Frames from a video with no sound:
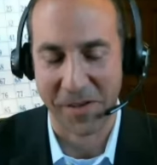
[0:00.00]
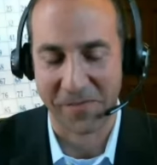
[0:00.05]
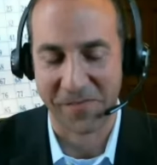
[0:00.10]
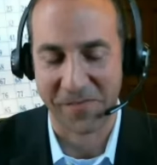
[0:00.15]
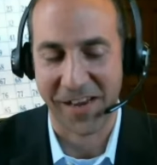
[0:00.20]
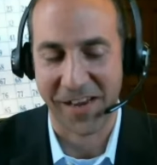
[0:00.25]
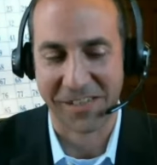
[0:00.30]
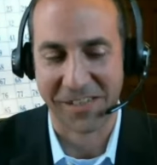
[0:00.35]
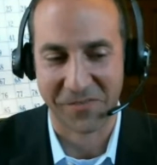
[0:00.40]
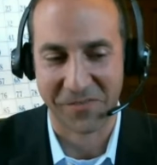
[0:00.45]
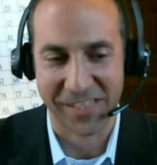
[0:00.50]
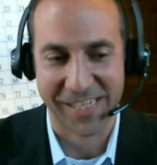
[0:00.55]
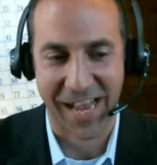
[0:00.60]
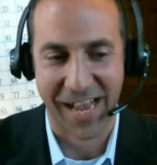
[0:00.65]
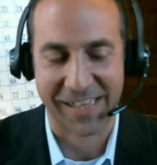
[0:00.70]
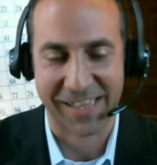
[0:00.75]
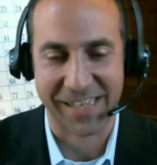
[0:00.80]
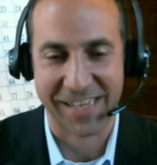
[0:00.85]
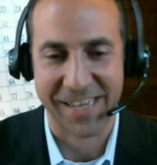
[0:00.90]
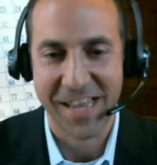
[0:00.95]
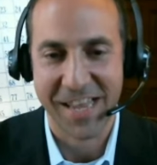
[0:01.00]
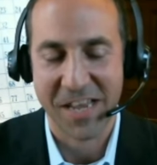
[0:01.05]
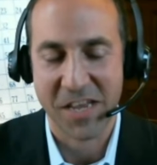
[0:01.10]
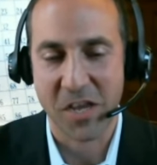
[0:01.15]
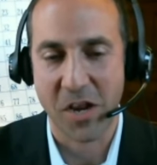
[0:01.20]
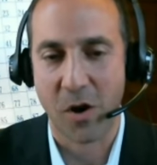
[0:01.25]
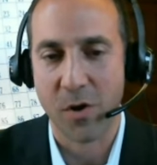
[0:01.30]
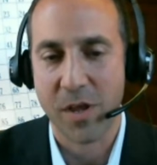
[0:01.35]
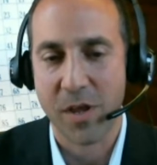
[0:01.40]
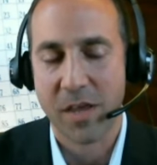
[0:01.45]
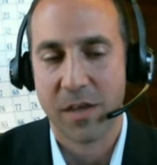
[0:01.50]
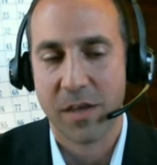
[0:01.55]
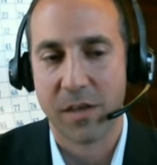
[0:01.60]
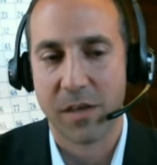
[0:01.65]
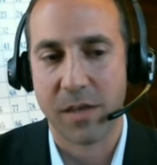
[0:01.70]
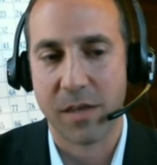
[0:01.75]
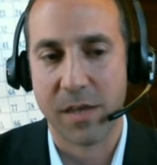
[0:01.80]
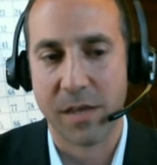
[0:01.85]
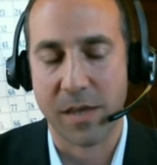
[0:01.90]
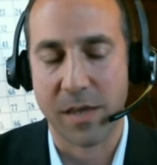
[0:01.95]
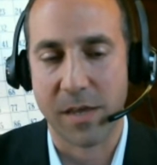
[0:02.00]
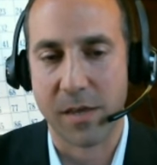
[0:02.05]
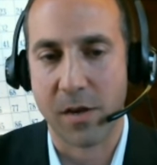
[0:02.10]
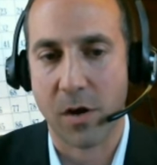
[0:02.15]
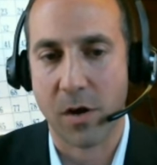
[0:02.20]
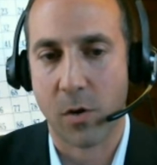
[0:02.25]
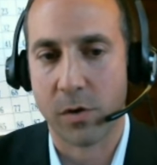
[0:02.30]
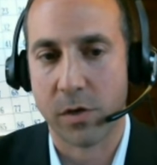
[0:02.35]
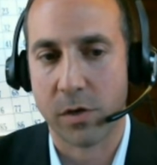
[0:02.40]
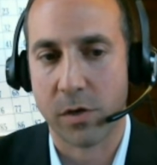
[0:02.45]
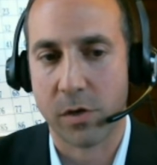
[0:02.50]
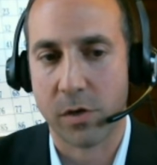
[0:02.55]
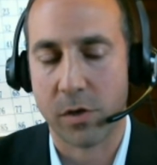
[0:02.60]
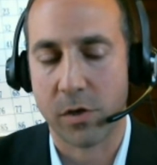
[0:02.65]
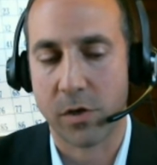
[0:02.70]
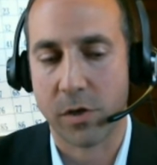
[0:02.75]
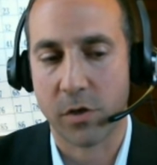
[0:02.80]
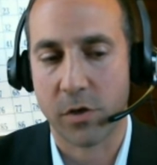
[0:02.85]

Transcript: effective. Exactly. You know, you know you,